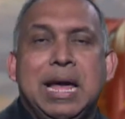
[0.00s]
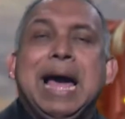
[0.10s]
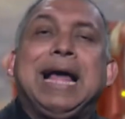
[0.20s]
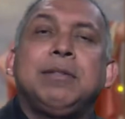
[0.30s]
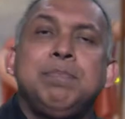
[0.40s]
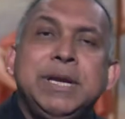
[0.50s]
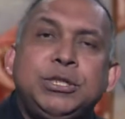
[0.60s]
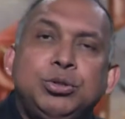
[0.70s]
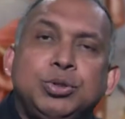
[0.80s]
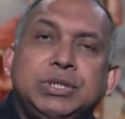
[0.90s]
Help me
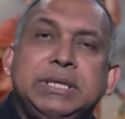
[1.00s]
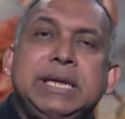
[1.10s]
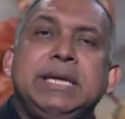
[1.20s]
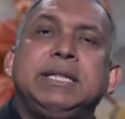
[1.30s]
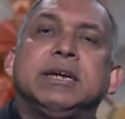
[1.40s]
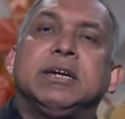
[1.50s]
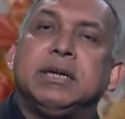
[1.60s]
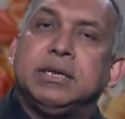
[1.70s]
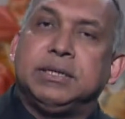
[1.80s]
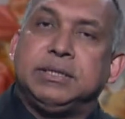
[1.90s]
to see the
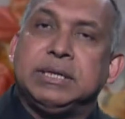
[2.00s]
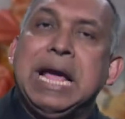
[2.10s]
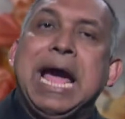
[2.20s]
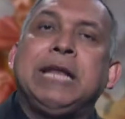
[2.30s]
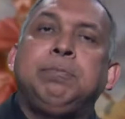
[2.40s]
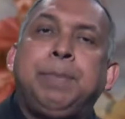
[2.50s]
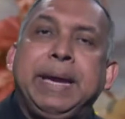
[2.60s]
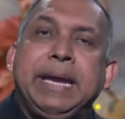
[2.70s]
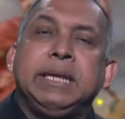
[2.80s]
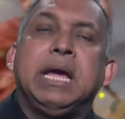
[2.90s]
hurt and
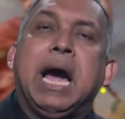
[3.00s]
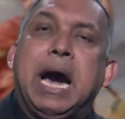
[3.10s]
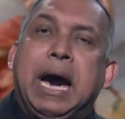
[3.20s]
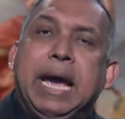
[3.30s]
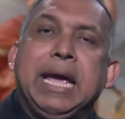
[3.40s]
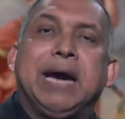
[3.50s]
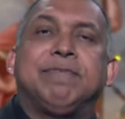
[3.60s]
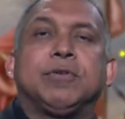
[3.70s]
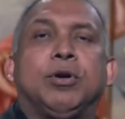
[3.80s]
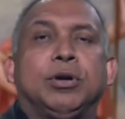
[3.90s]
pain I
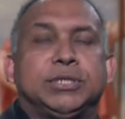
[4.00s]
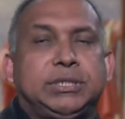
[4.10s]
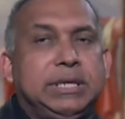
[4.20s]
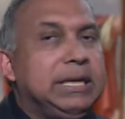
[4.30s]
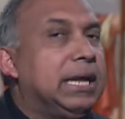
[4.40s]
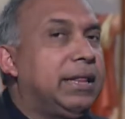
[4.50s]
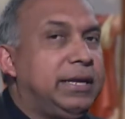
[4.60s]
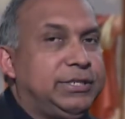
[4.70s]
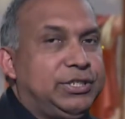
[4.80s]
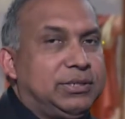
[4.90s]
have caused in
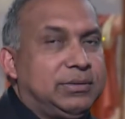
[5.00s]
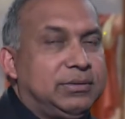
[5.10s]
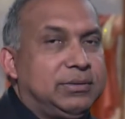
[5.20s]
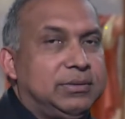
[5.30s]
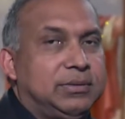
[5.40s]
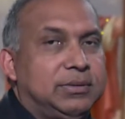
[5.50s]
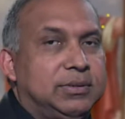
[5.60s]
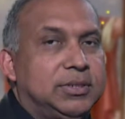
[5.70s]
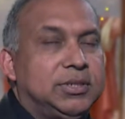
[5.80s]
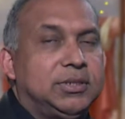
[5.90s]
others.
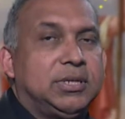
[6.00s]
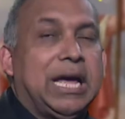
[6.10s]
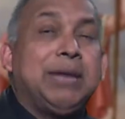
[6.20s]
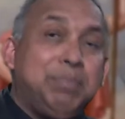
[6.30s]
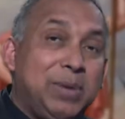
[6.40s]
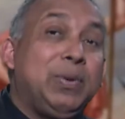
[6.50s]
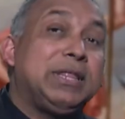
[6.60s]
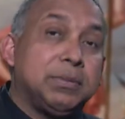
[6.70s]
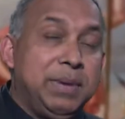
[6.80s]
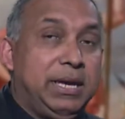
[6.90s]
And be
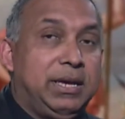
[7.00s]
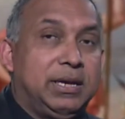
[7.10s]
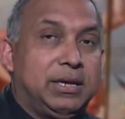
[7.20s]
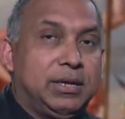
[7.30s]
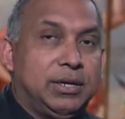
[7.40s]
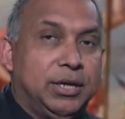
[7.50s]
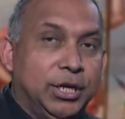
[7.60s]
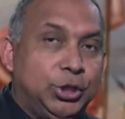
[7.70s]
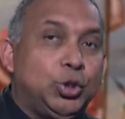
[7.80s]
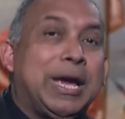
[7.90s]
with me
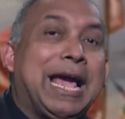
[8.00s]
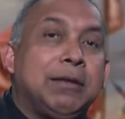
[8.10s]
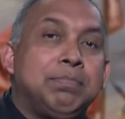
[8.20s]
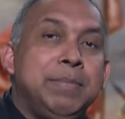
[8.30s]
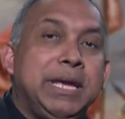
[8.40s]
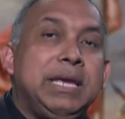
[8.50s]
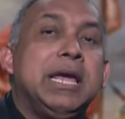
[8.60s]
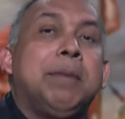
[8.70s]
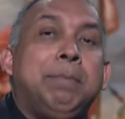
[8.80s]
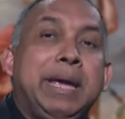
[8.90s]
to help me
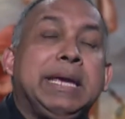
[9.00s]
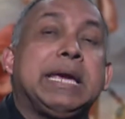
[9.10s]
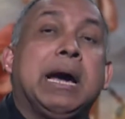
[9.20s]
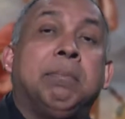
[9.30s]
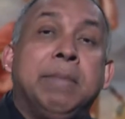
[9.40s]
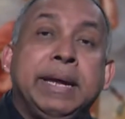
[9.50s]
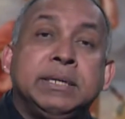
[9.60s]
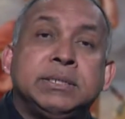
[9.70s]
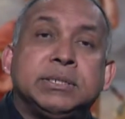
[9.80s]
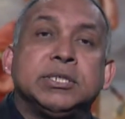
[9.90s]
make
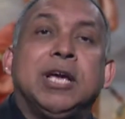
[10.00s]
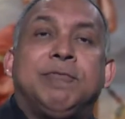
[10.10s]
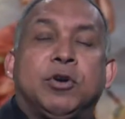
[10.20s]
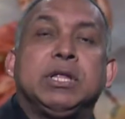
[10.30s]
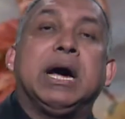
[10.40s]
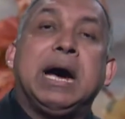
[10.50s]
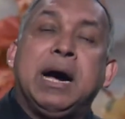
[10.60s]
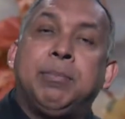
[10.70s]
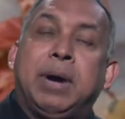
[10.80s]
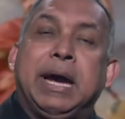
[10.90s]
amends for the
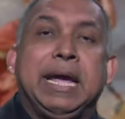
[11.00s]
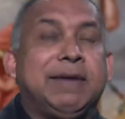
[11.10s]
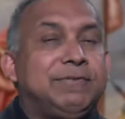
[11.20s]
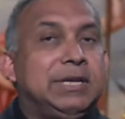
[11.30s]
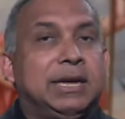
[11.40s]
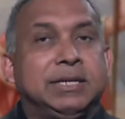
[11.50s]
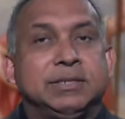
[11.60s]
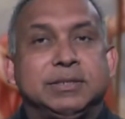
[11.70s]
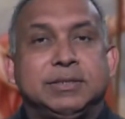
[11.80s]
harm I have done.